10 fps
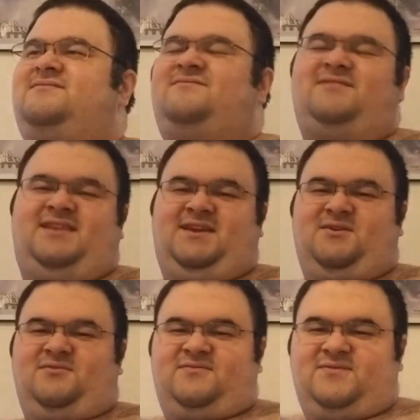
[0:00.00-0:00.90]

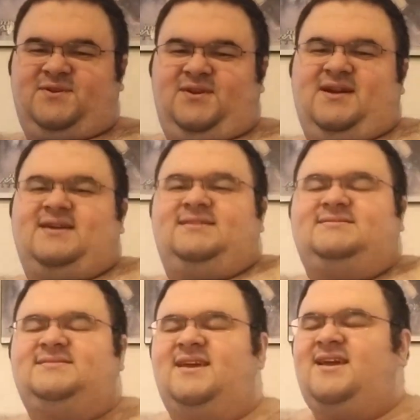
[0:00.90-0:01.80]
video for you
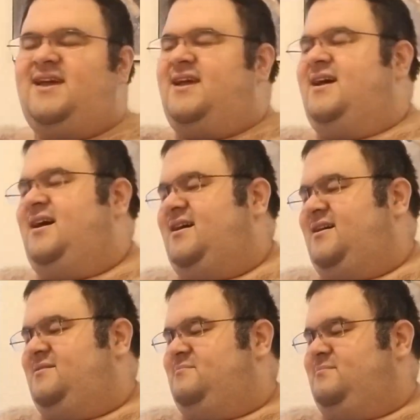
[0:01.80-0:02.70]
guys.
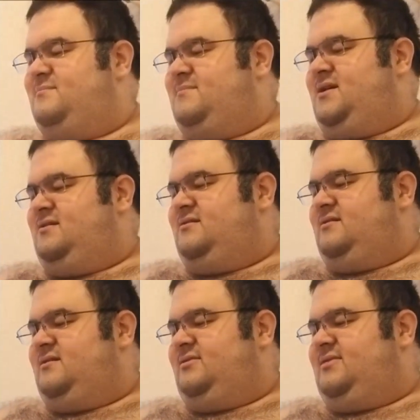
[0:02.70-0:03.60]
Um,
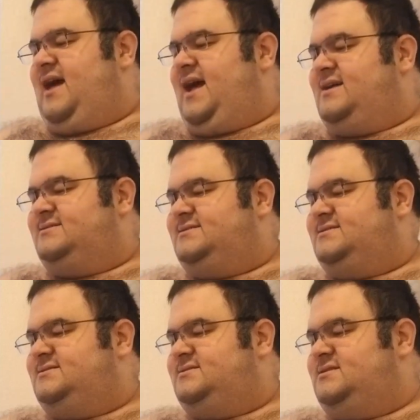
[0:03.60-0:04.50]
I
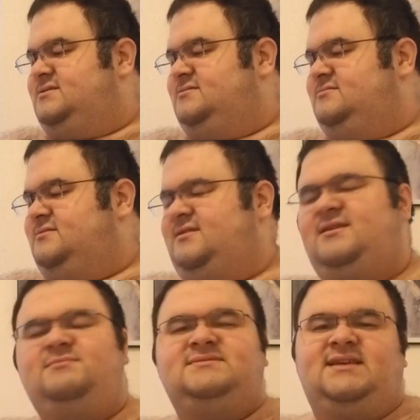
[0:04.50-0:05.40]

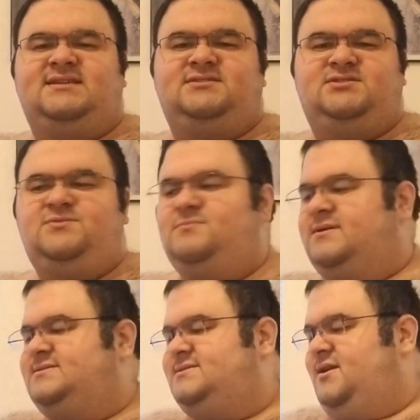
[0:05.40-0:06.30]
think it was like 2
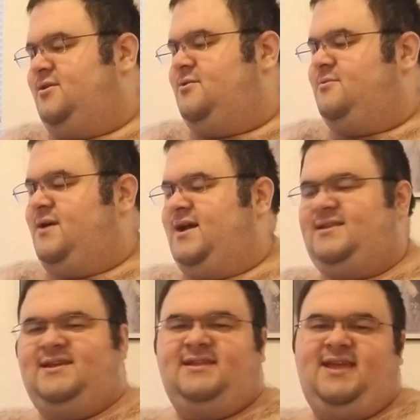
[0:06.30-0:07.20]
months ago, I
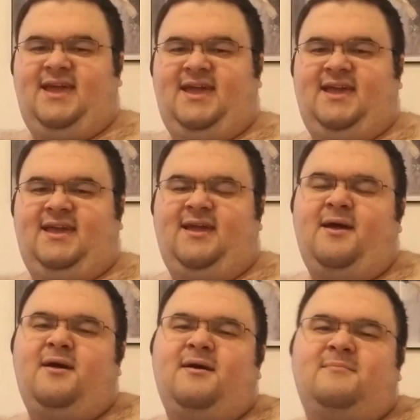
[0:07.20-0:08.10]
did a
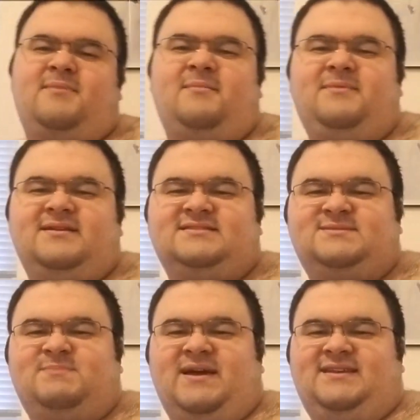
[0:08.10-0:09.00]
pumpkin
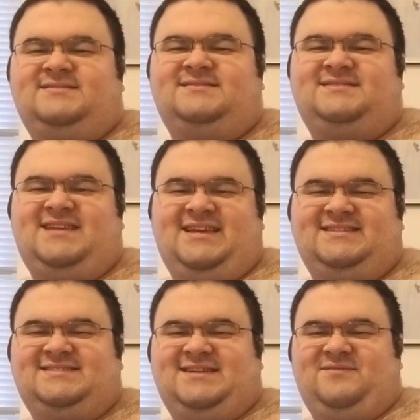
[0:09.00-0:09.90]
spice
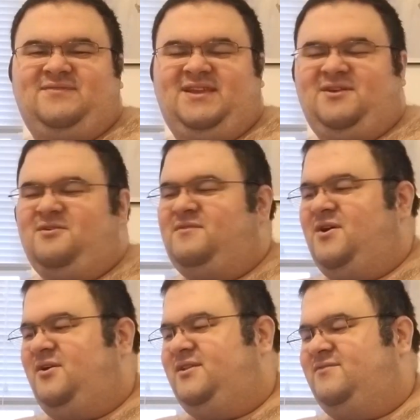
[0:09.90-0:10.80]
tasting video of
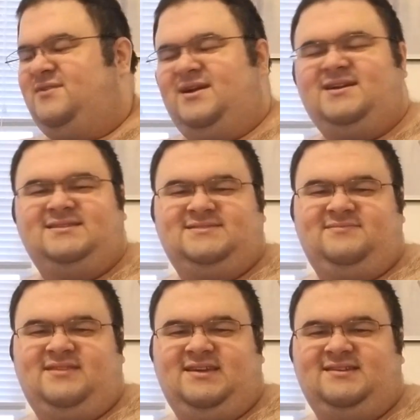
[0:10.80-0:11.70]
all different kinds of
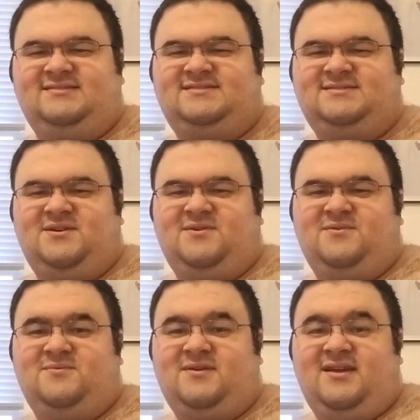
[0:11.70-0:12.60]
things.
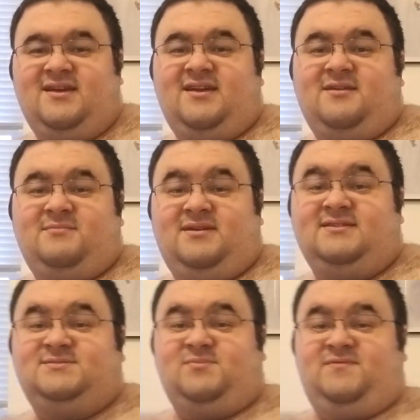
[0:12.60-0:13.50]
So,
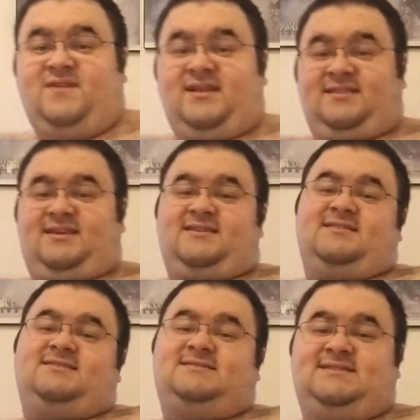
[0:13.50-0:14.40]
because we're finally in
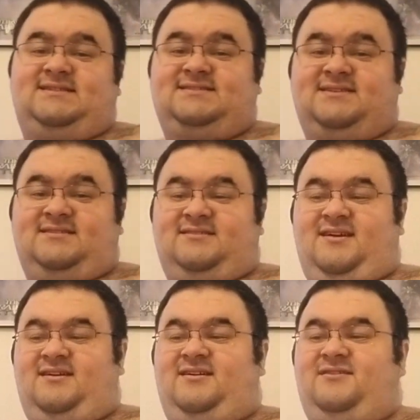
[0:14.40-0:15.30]
the season
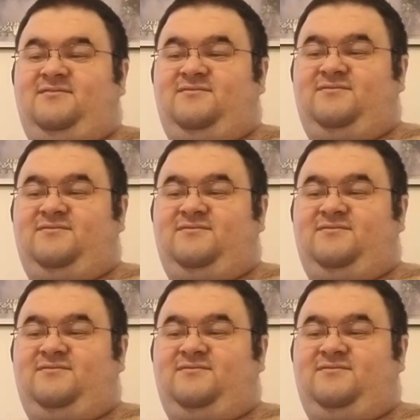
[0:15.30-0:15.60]
of